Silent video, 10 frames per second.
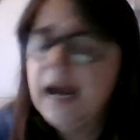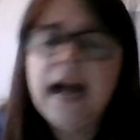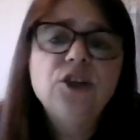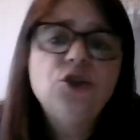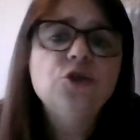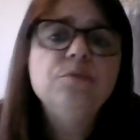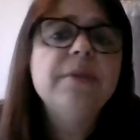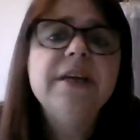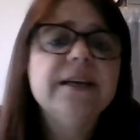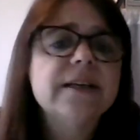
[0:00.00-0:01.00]
and shouldn't
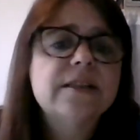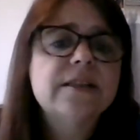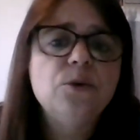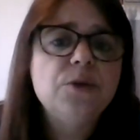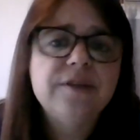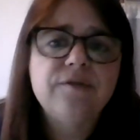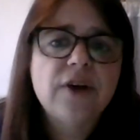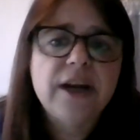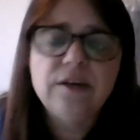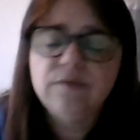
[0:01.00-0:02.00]
be excluded
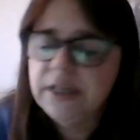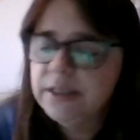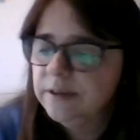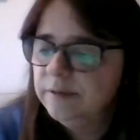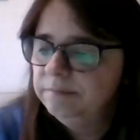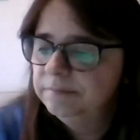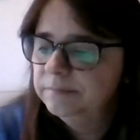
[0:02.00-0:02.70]
for any reason.